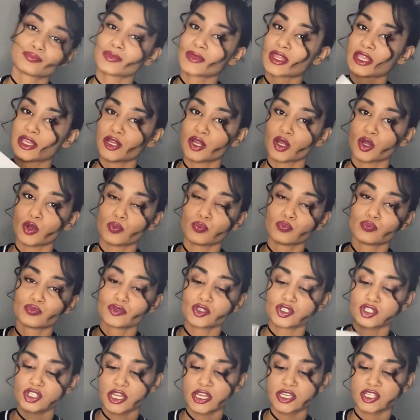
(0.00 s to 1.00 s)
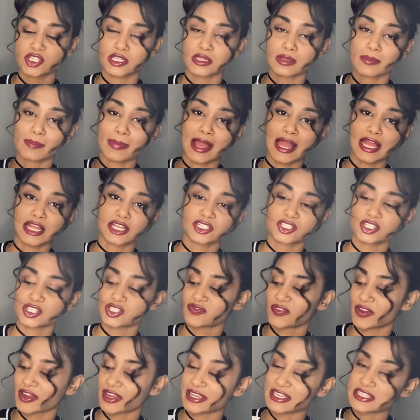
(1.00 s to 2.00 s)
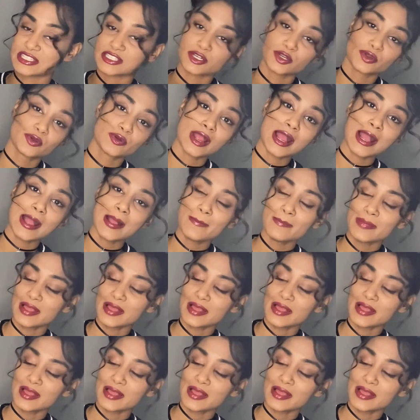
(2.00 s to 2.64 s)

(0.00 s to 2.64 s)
you know, changing the patch, it's very easy to grab.